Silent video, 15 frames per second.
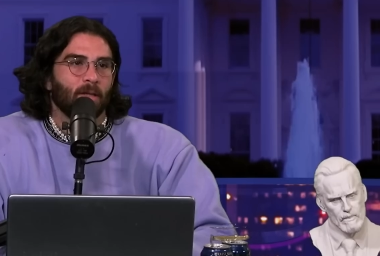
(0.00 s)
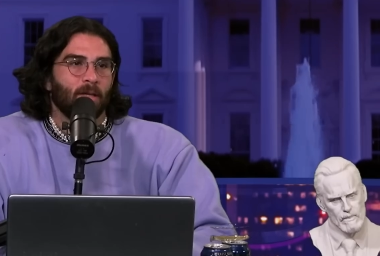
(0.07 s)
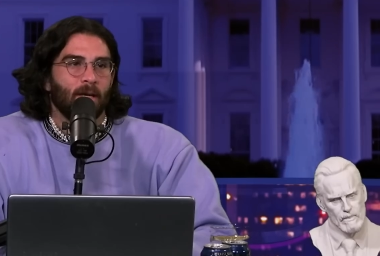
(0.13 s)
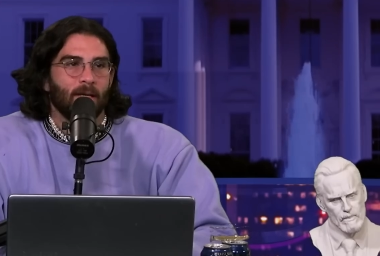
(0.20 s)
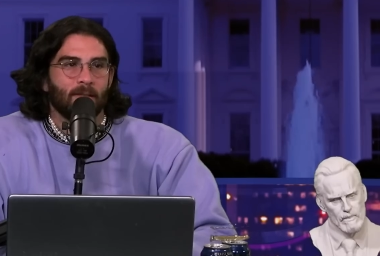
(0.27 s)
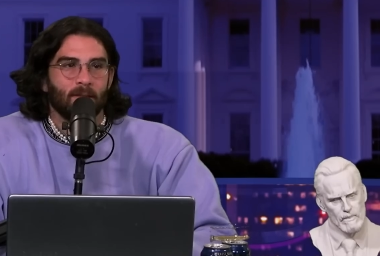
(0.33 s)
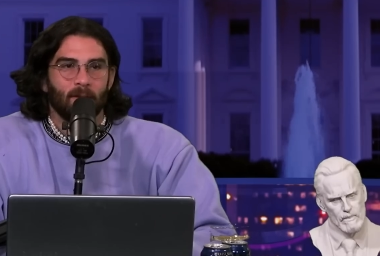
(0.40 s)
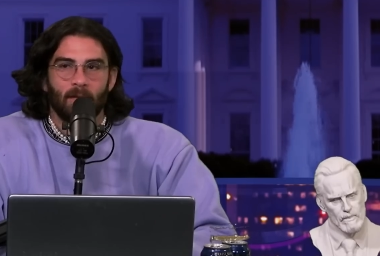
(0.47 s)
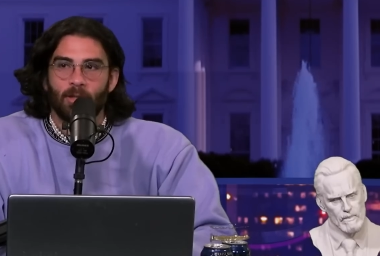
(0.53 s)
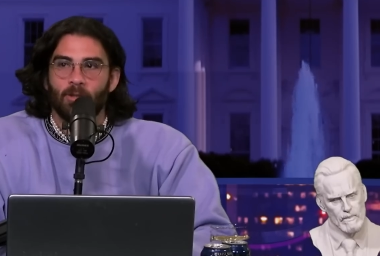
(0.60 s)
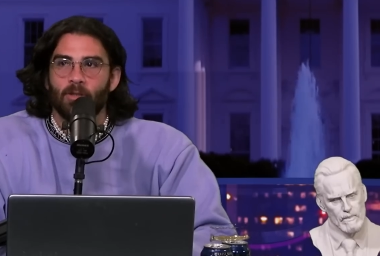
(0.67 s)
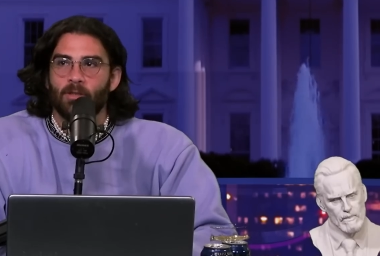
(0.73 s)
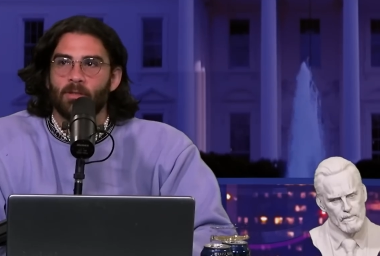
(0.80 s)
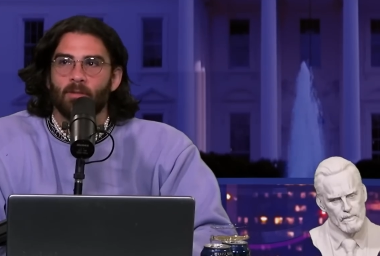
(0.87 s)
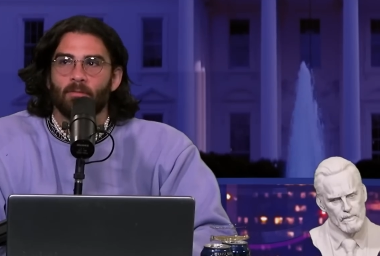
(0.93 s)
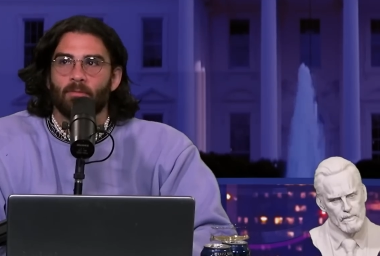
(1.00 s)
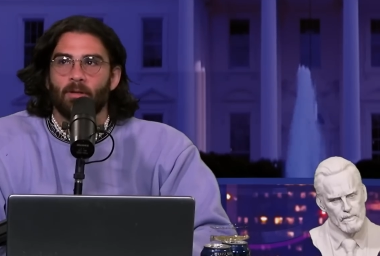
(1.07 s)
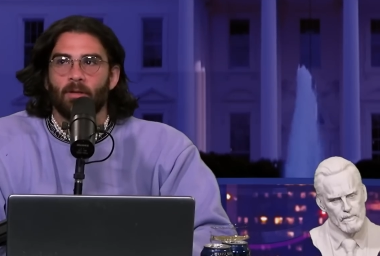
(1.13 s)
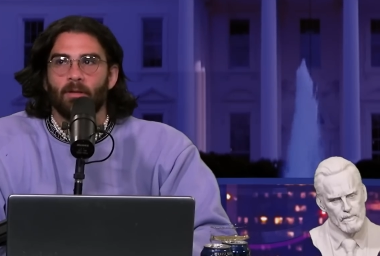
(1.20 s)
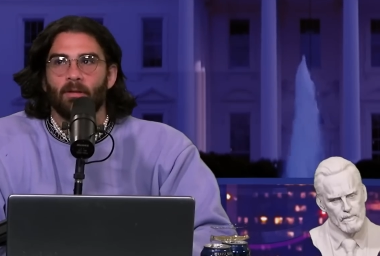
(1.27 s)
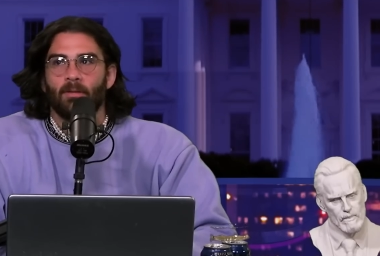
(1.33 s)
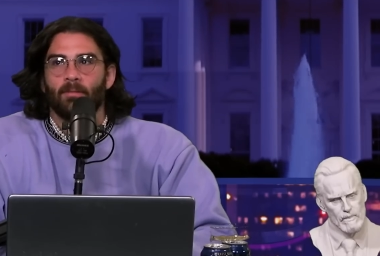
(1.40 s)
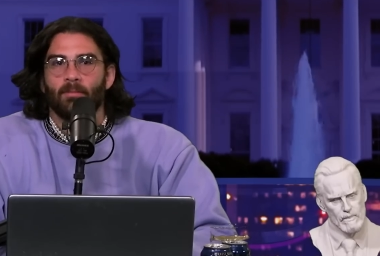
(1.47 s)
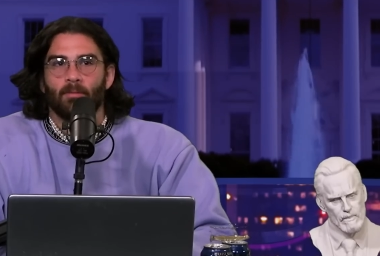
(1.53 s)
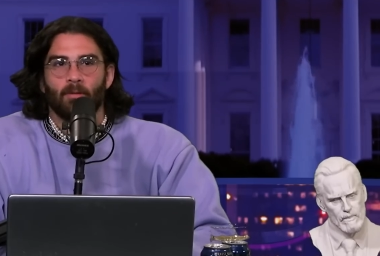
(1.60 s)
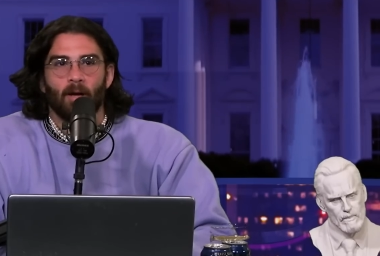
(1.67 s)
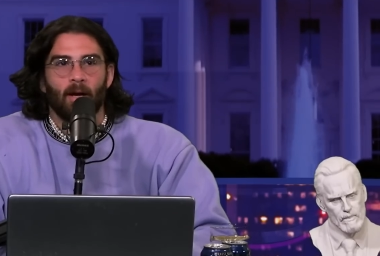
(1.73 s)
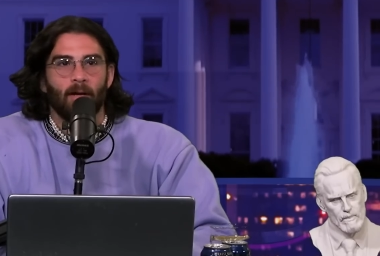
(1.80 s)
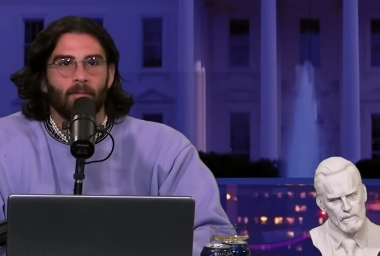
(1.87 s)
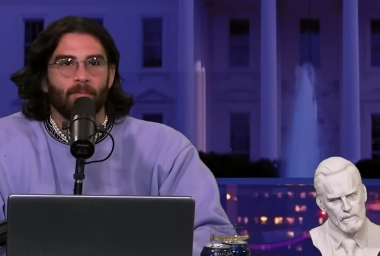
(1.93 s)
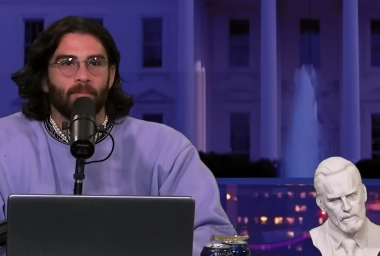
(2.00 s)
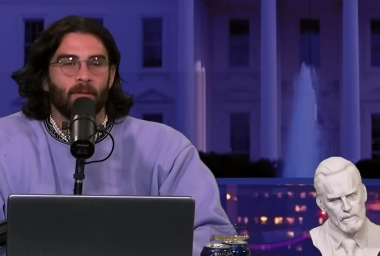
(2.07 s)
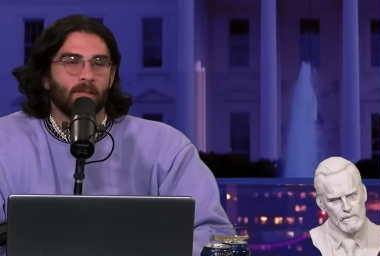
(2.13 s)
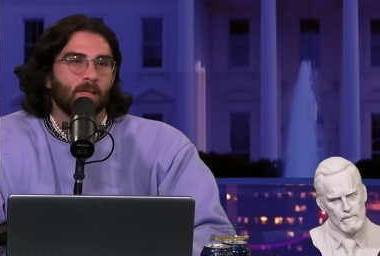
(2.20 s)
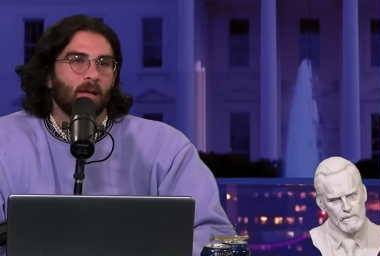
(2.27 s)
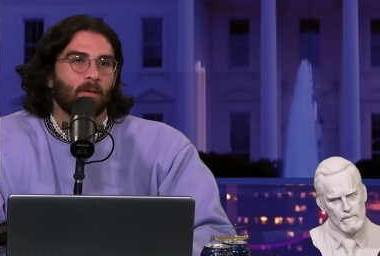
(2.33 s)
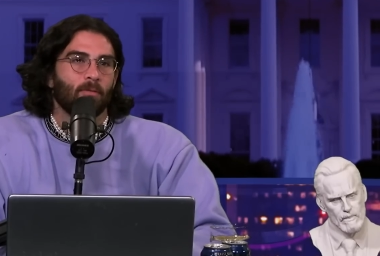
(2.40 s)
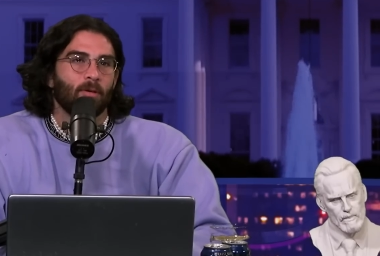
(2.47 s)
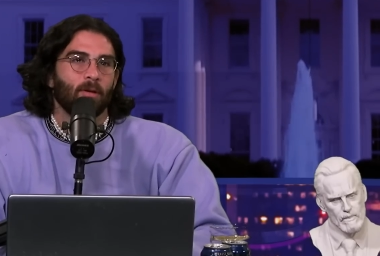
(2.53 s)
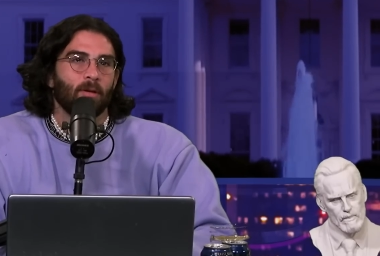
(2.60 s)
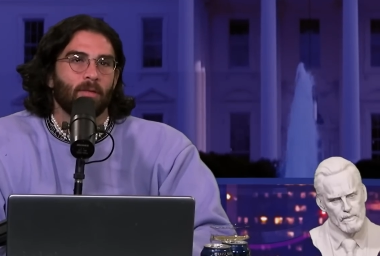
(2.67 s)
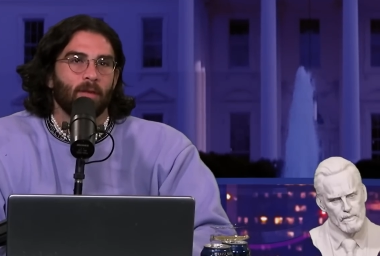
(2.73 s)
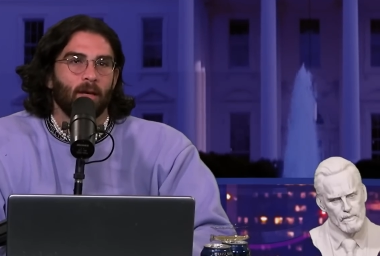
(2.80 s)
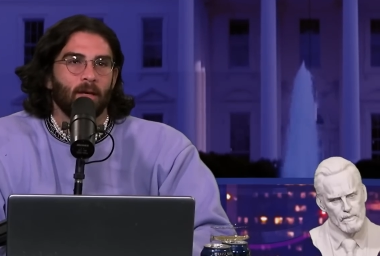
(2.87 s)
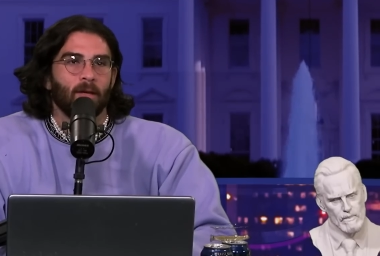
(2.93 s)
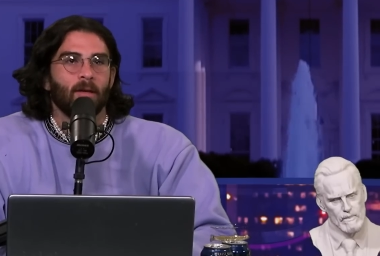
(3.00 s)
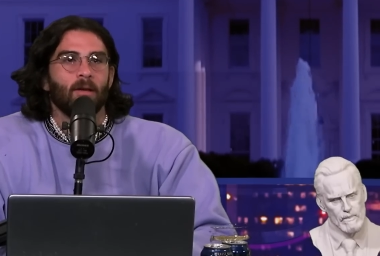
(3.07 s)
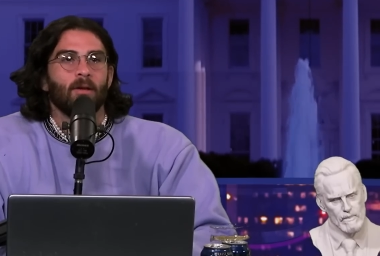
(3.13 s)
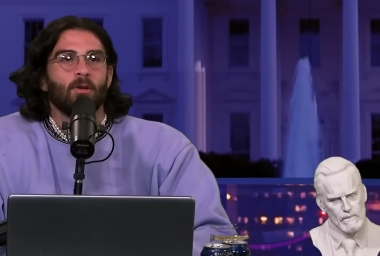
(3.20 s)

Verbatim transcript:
Speaker 1: cancellation isn't real. So right? true, bro. It's not a real thing.